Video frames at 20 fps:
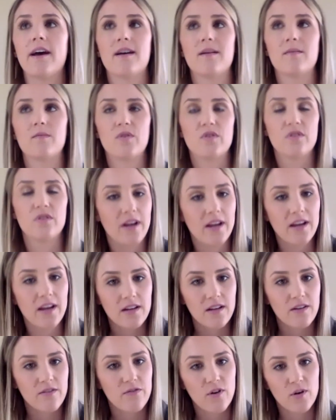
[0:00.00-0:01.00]
create
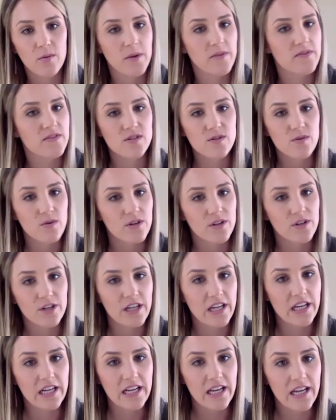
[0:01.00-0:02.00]
any form of disordered
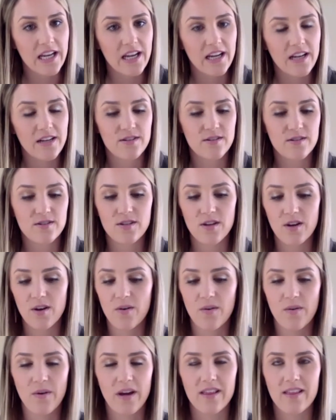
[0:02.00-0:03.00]
eating.
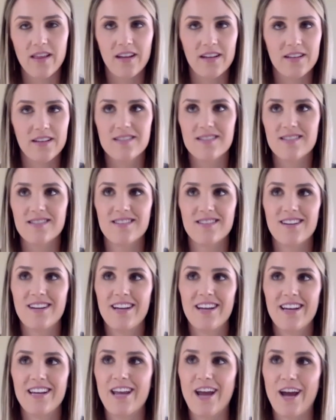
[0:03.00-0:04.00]
So I think it's
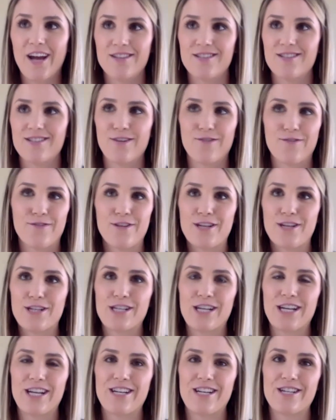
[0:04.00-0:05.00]
definitely
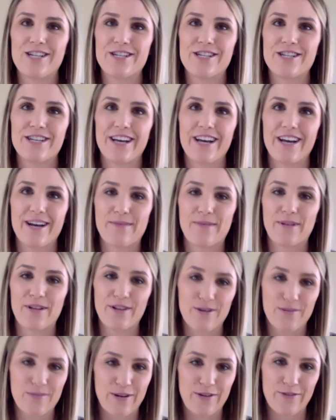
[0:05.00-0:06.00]
changed a little
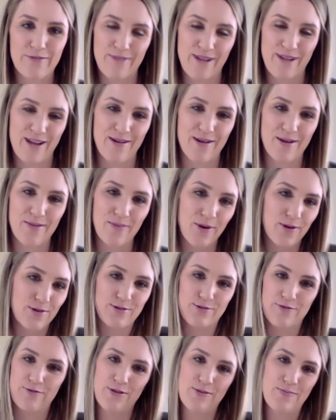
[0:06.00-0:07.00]
bit of my approach
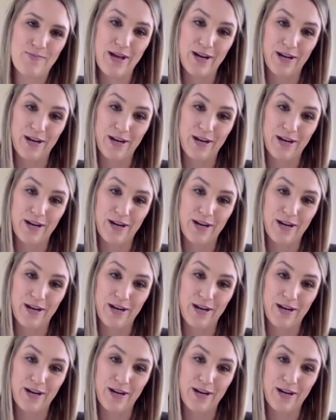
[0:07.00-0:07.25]
for the better.